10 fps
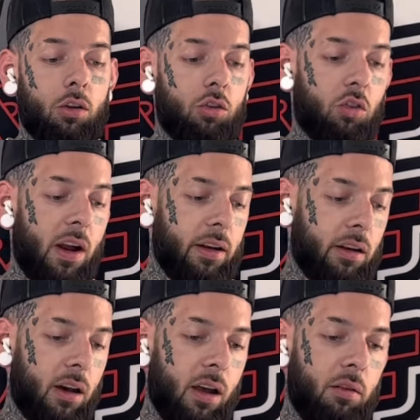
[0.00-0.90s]
great
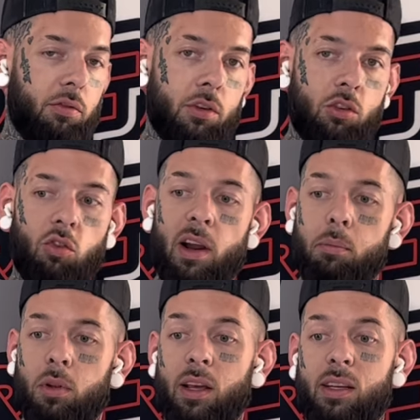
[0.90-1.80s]
knife, great
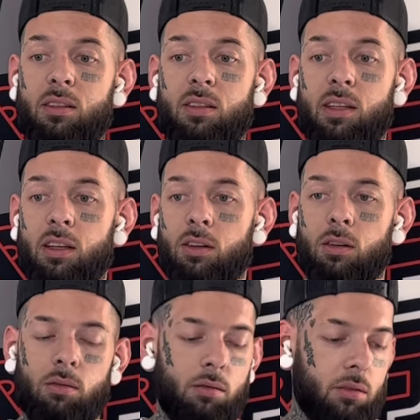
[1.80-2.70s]
blade
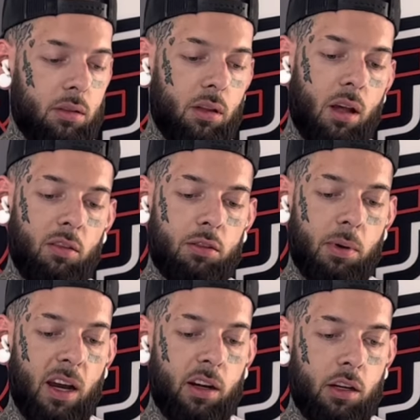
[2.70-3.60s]
steel, love
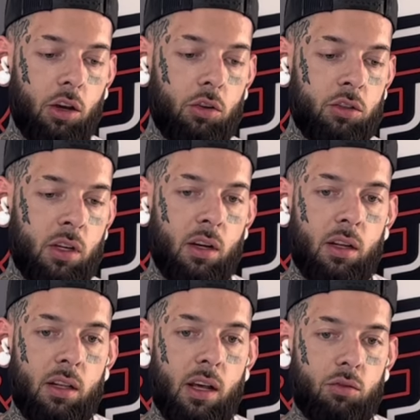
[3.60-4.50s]
Spyderco's.
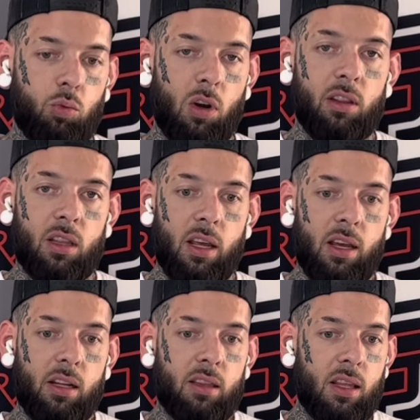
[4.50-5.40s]
That's one
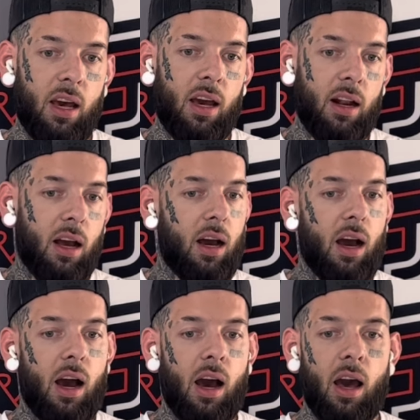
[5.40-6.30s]
thing that
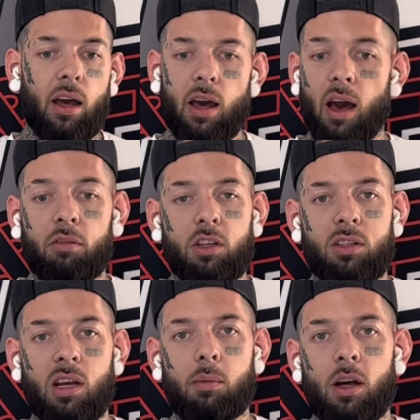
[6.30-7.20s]
I have to
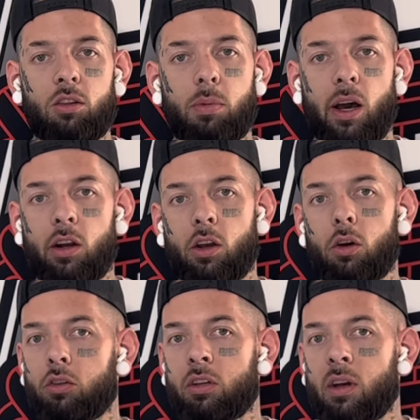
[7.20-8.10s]
say about
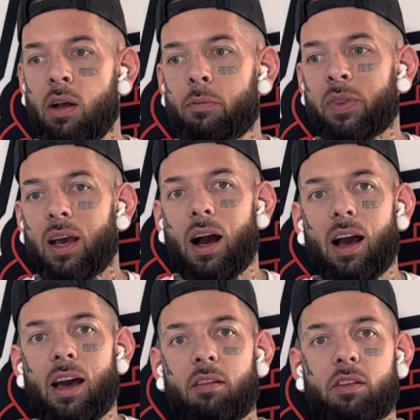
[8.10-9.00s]
Spyderco's. I
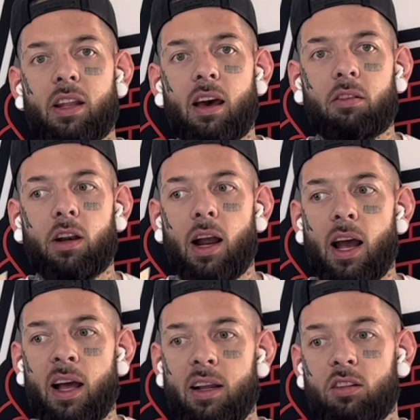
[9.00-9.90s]
have never
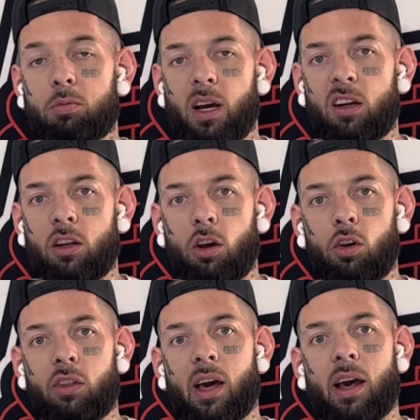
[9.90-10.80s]
had a
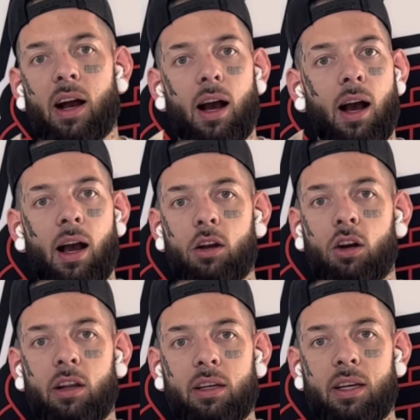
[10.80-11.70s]
Spyderco that I
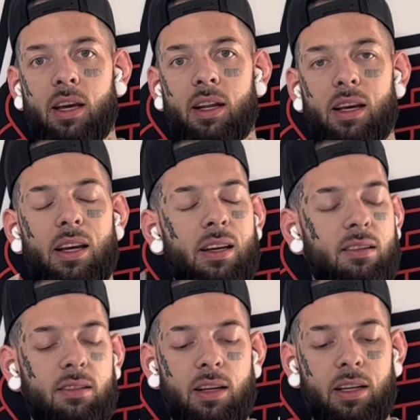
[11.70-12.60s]
couldn't get
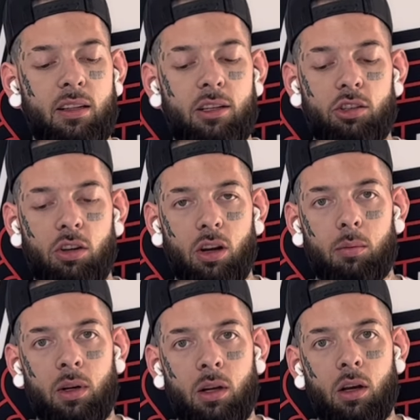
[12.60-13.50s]
insanely
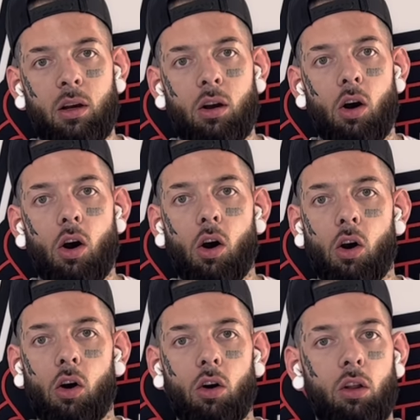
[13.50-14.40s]
sharp.
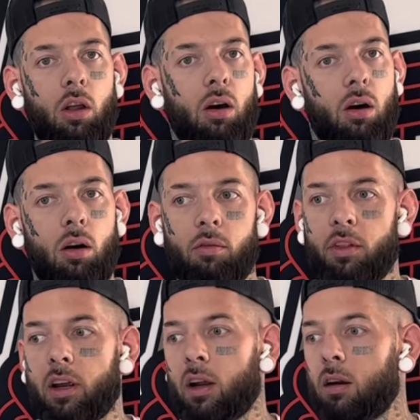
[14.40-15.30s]
All of
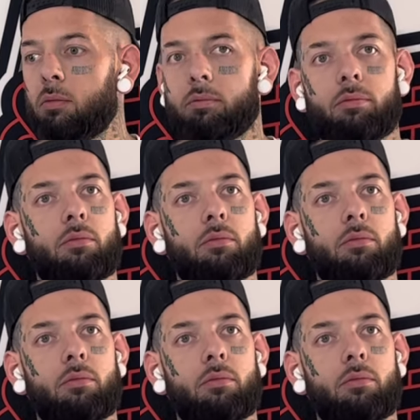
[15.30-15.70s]
their